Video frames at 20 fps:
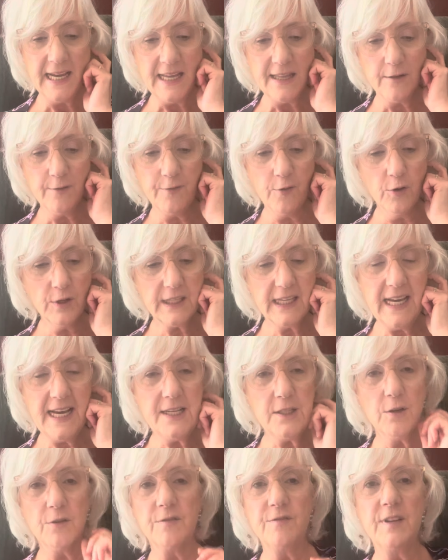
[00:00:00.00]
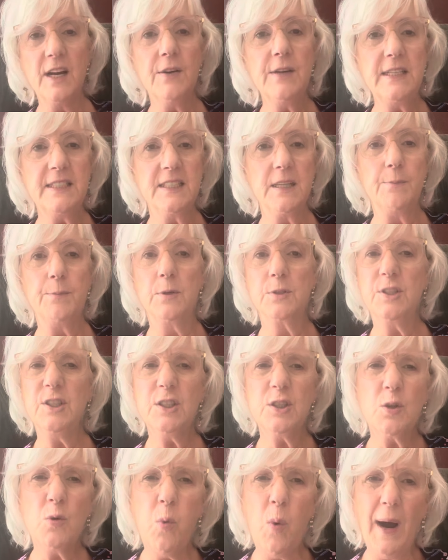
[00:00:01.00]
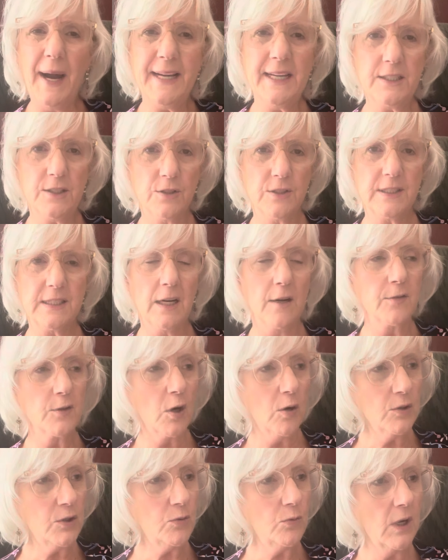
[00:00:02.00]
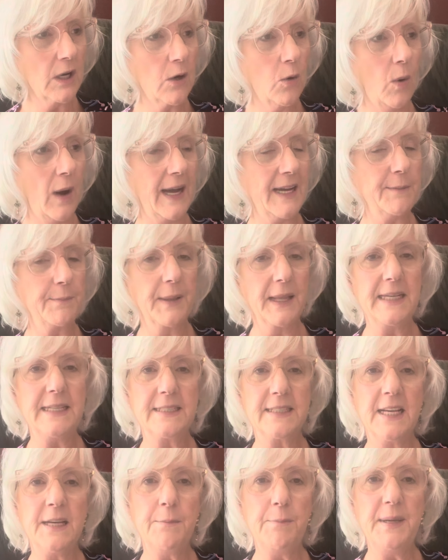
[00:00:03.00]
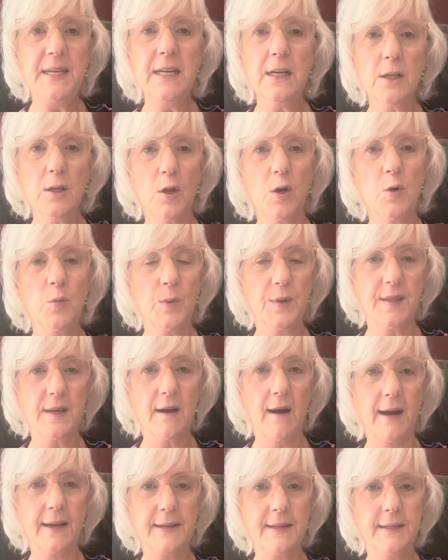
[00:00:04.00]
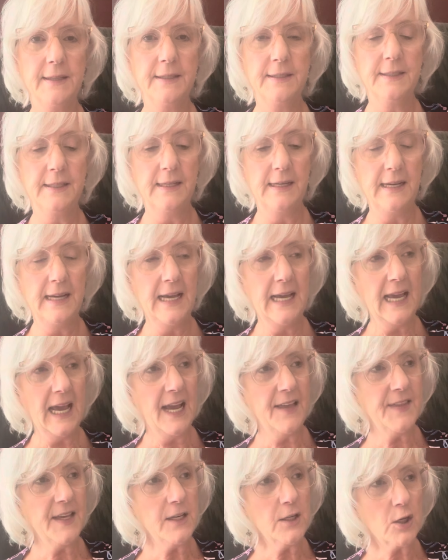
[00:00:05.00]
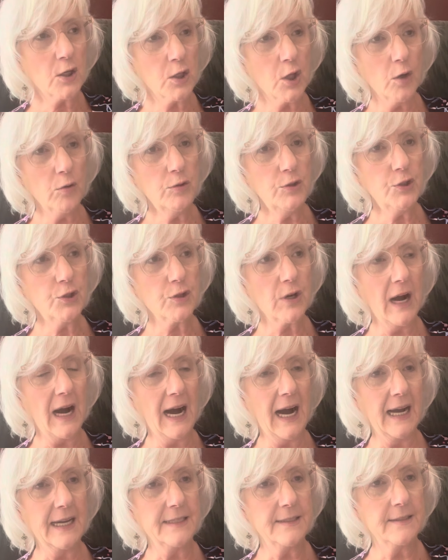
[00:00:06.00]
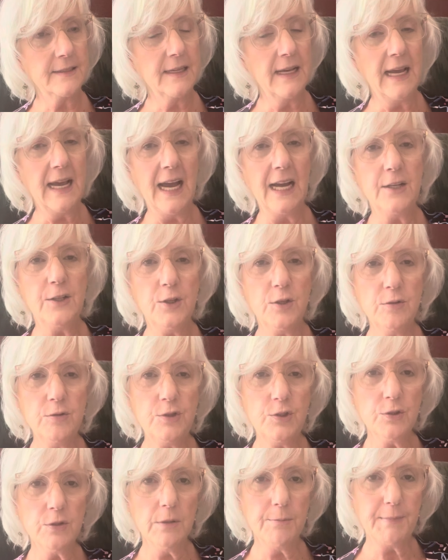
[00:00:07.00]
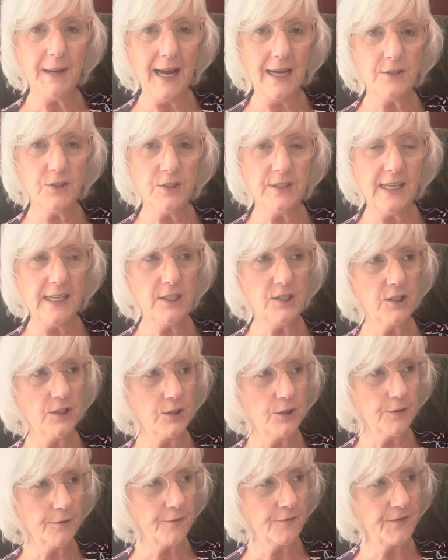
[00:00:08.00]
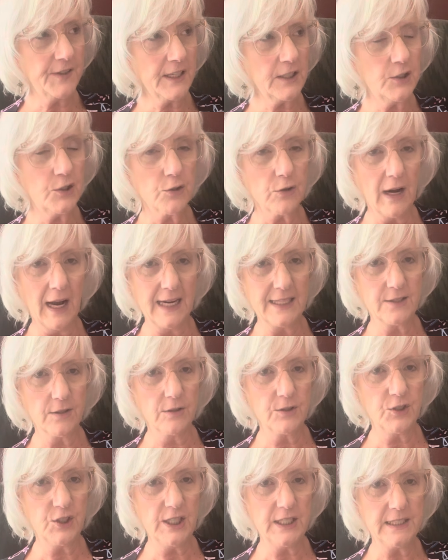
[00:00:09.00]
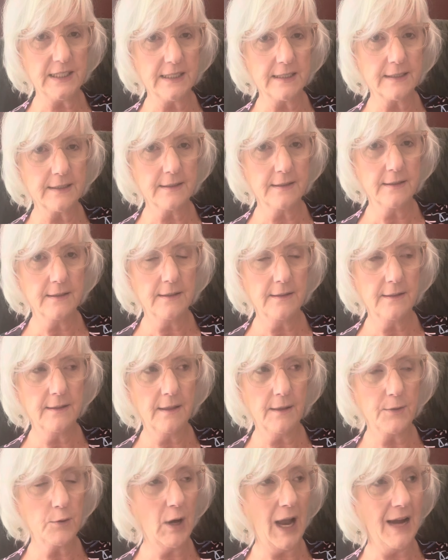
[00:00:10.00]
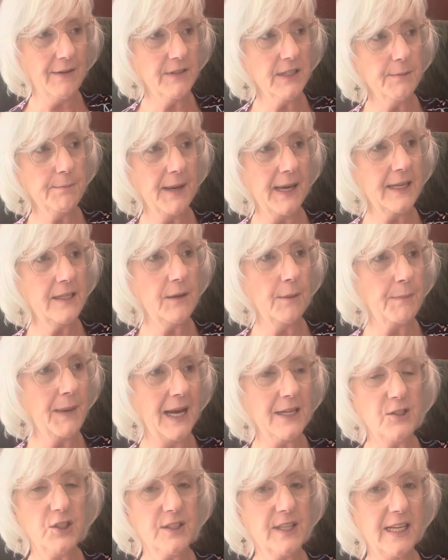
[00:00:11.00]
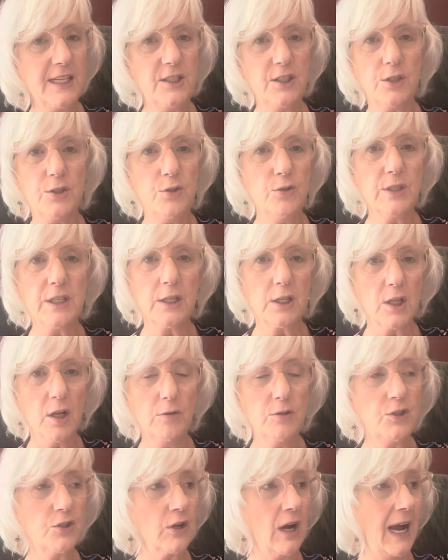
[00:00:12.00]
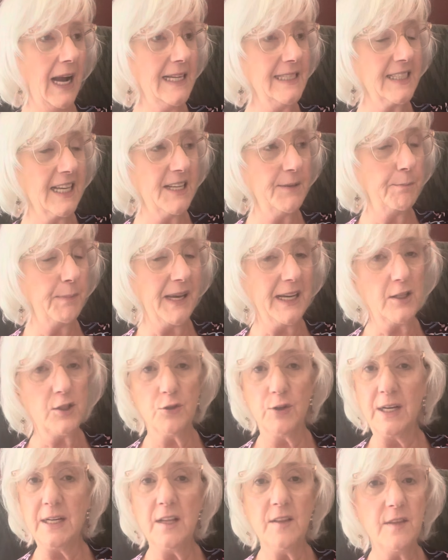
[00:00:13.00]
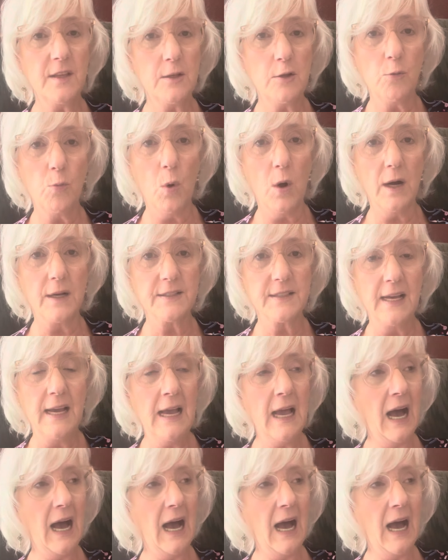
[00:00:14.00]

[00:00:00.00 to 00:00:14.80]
The four keys are very simple. Just quiet yourself. Go to a quiet place and be alone with God. And then close your eyes and use your imagination to fix your eyes on Jesus. You have an ima imagination, you can close your eyes and picture anything you want.